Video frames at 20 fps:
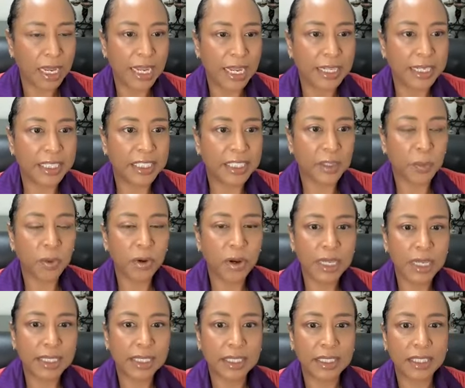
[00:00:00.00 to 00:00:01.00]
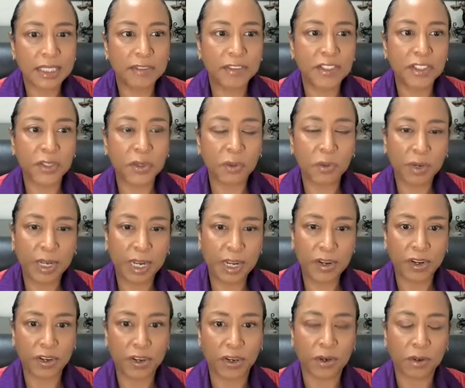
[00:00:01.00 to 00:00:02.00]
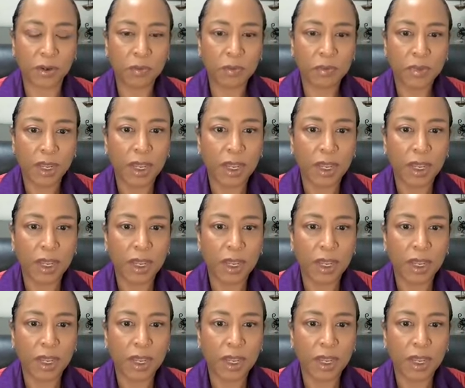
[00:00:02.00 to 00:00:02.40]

It is a process of surrender.